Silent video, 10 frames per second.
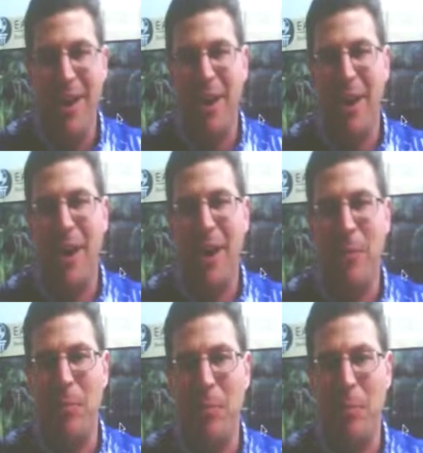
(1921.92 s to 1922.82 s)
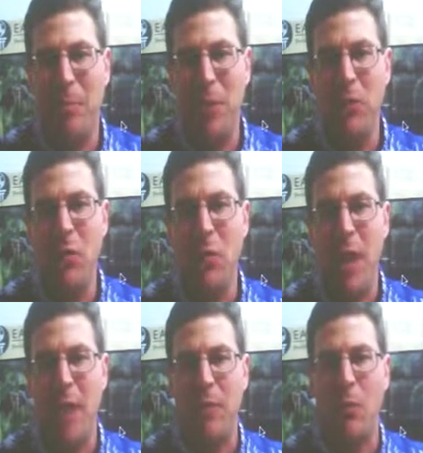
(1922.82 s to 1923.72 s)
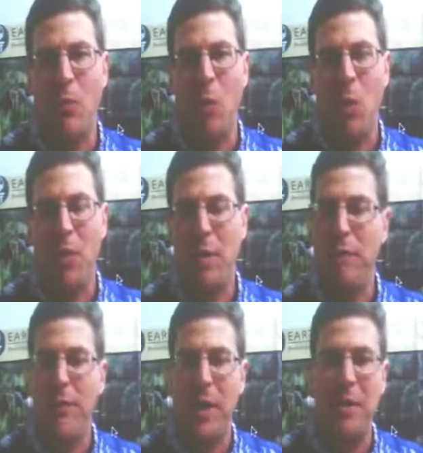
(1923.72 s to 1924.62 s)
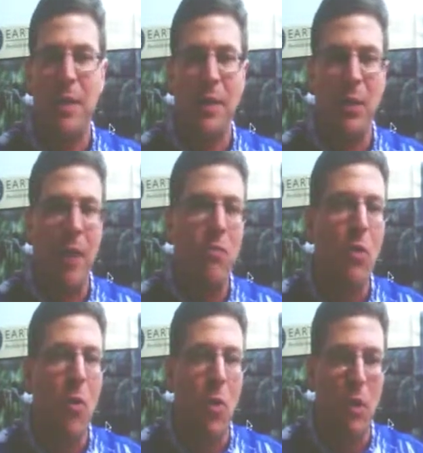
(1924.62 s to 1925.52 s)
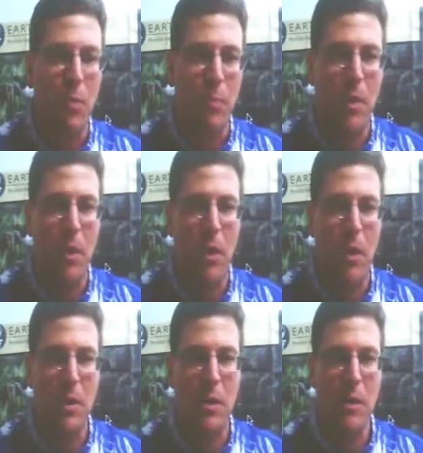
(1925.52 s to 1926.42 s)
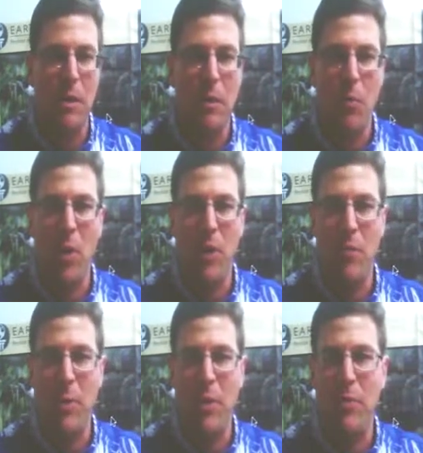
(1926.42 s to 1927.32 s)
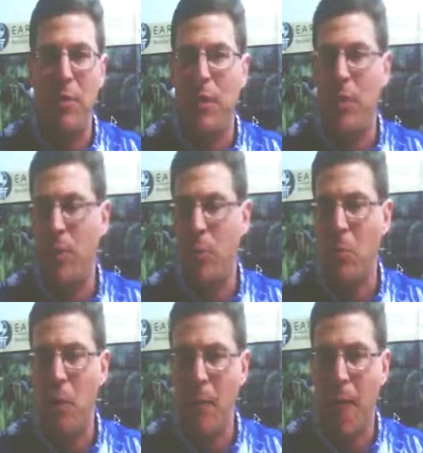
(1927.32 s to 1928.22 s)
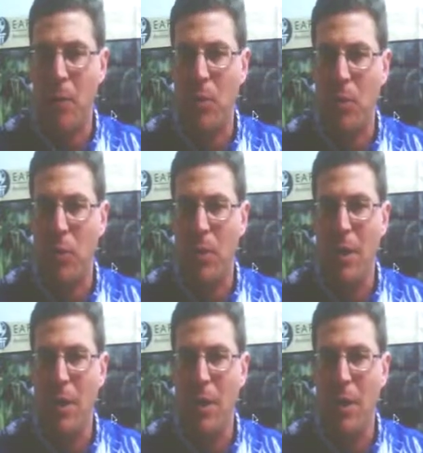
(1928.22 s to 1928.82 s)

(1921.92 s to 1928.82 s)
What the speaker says: but do that while inflicting less harm on marine species, including marine mammals.